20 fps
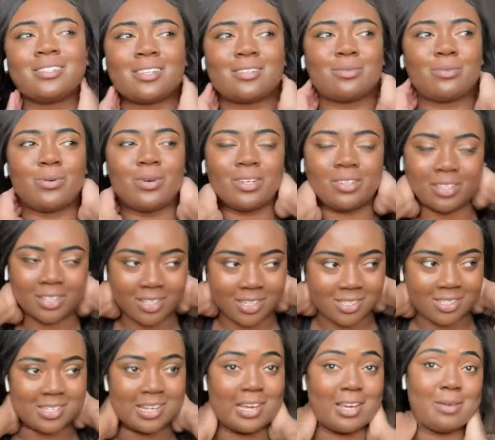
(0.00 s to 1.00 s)
that's a weird thing to
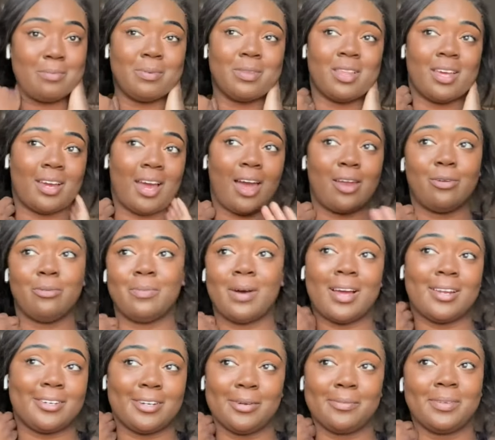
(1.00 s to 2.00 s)
say, but like I don't
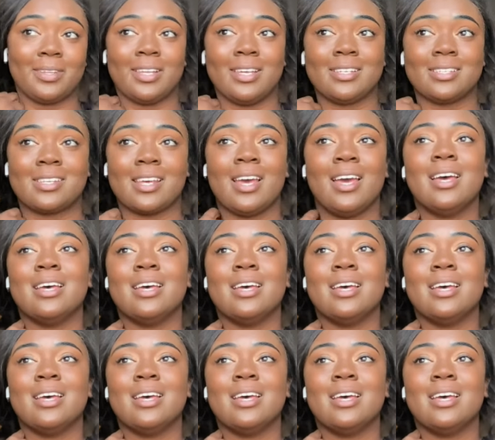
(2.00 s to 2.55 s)
mind turbulence.